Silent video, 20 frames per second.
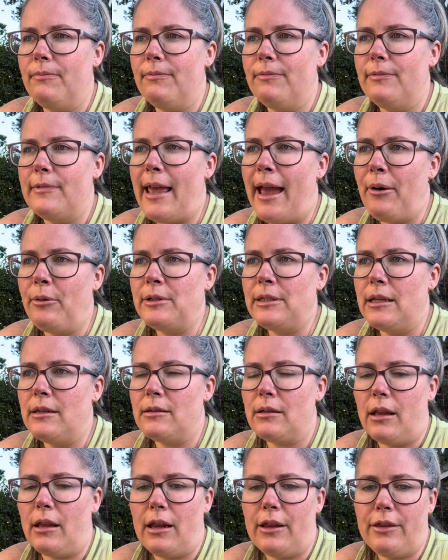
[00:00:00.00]

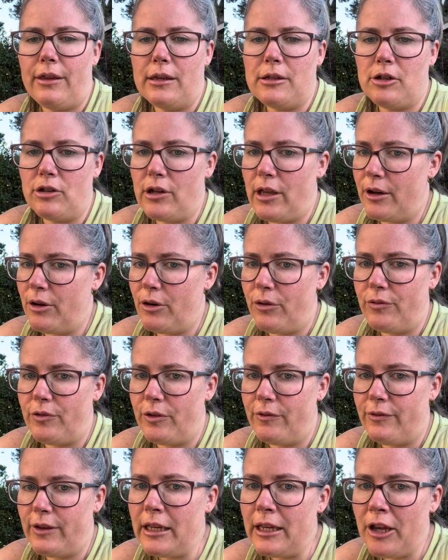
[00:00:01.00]
Nowadays, a lot of things are done over
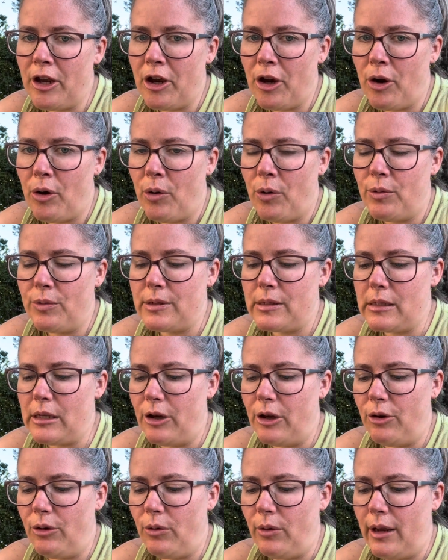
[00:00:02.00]
video,
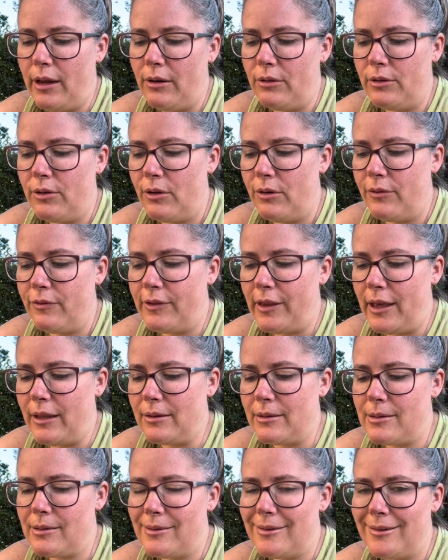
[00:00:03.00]
so I don't know if
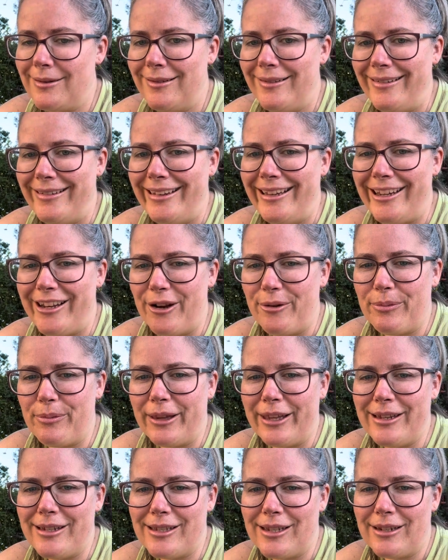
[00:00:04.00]
that's,
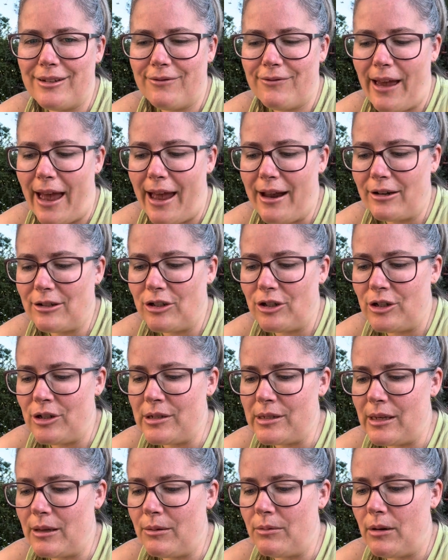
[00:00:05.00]
plays into
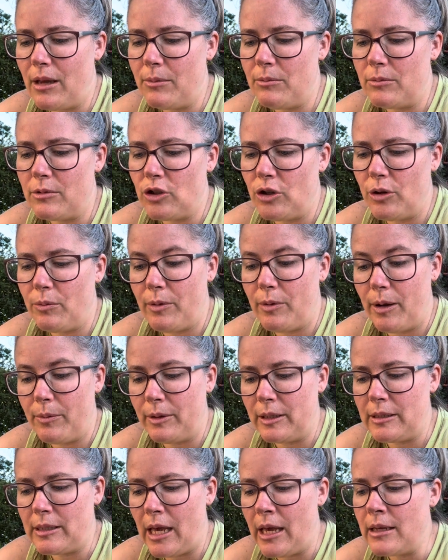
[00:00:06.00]
factors. I'm sure it
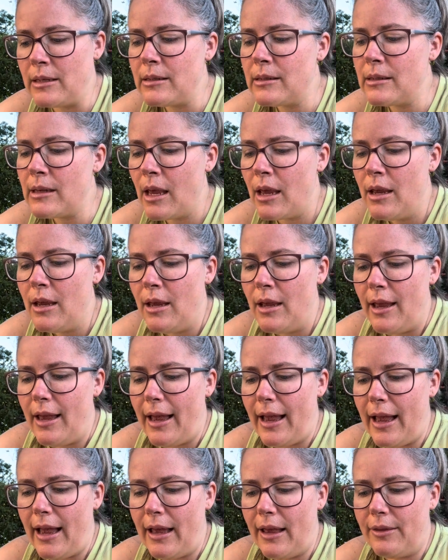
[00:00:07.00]
probably does.
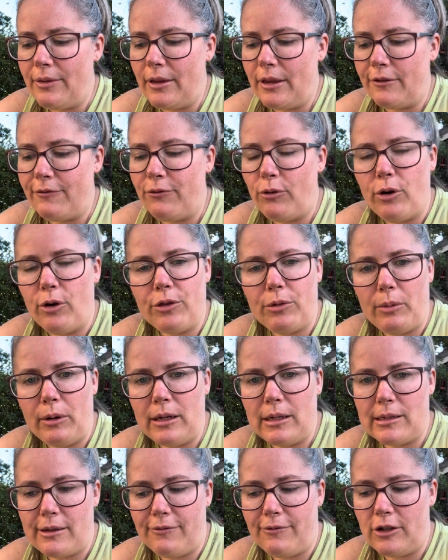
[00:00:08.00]
And then the fourth one
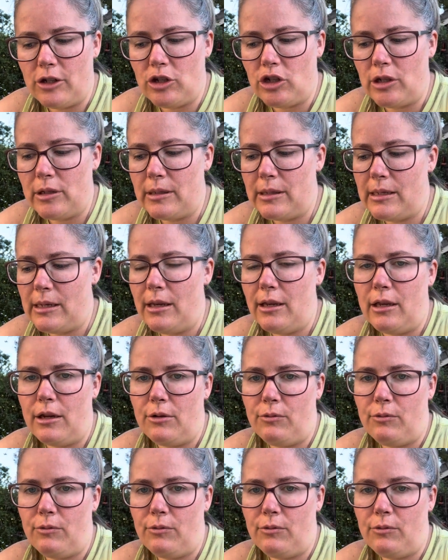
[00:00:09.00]
is efficiency and